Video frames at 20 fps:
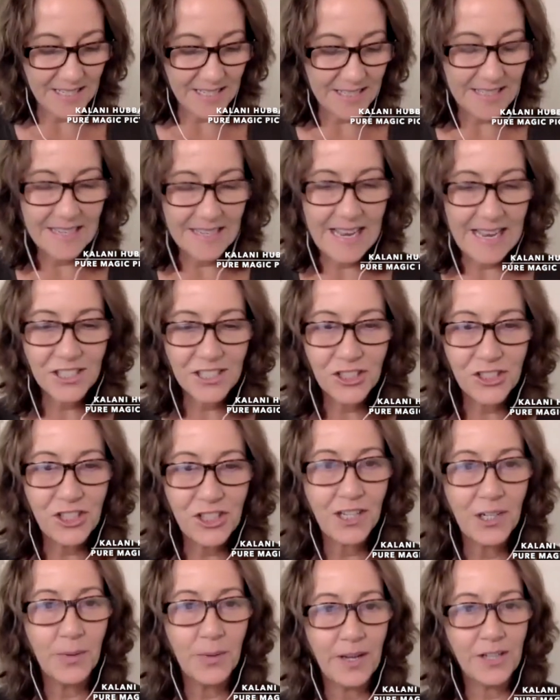the next
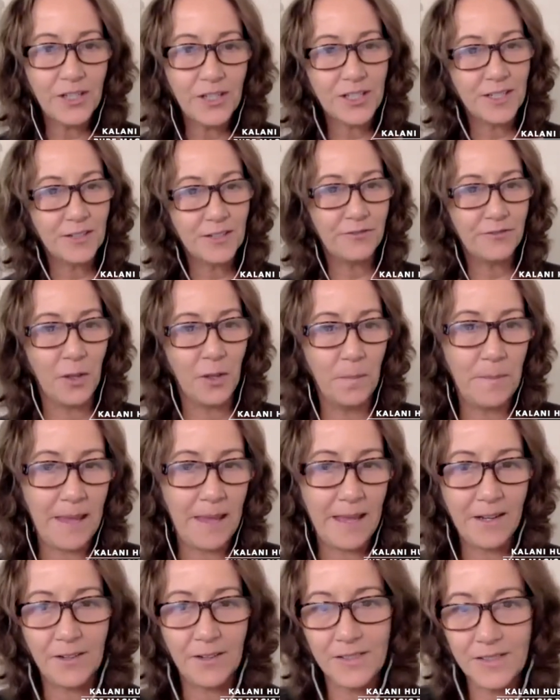generation of
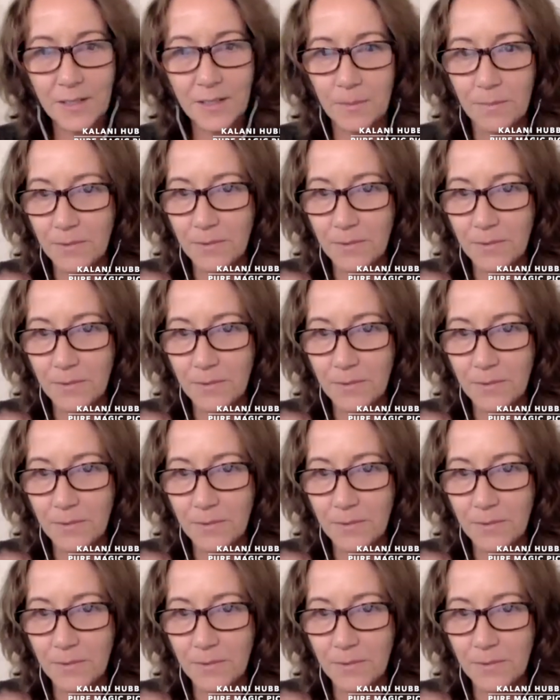filmmakers